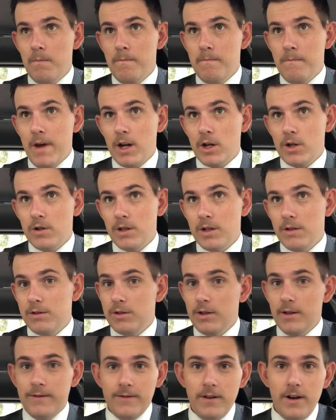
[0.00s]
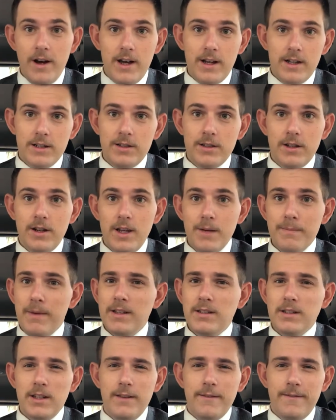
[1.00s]
make sure there was no fires. So they're
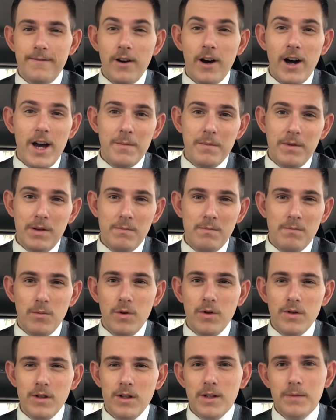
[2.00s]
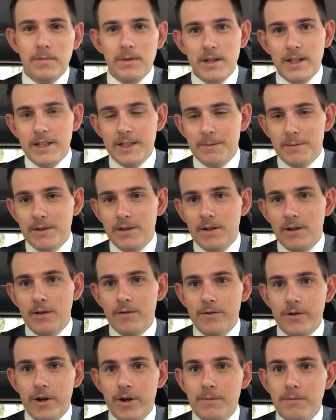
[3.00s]
basically the firemen more than the policemen
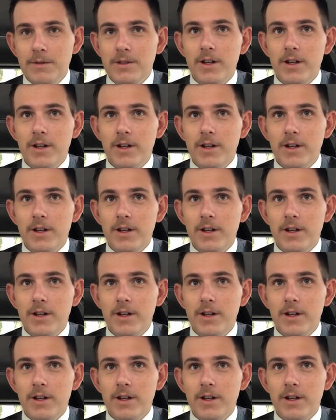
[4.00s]
of Rome.